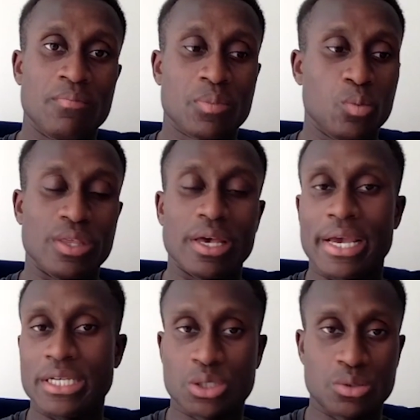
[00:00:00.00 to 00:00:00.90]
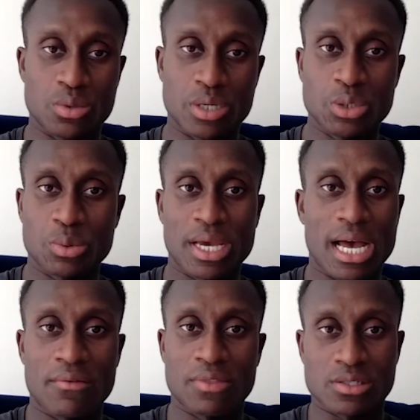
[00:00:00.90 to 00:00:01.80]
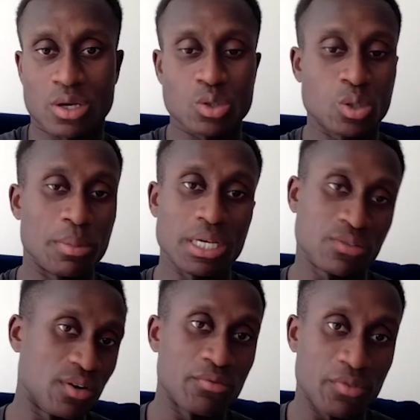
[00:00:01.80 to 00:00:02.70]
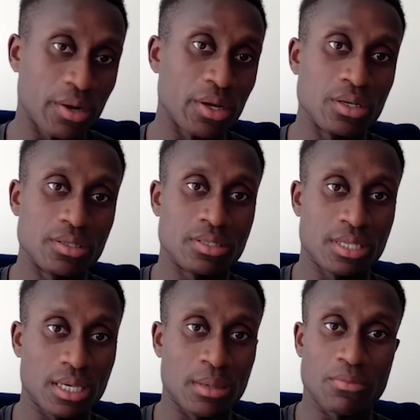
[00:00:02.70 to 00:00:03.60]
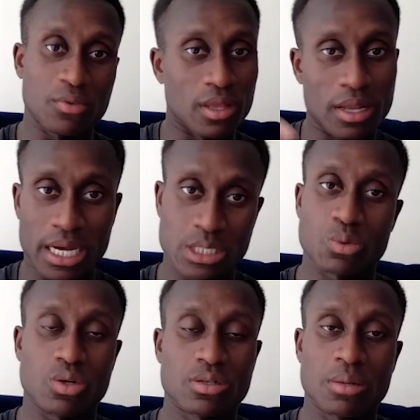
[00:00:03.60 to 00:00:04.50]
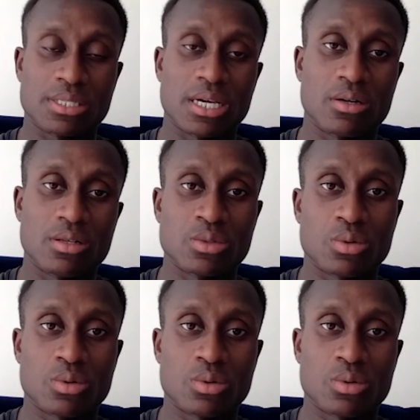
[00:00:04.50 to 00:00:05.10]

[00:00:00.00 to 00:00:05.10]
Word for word: with the age group range we have, this also makes for a very good team for the next World Cup cycle as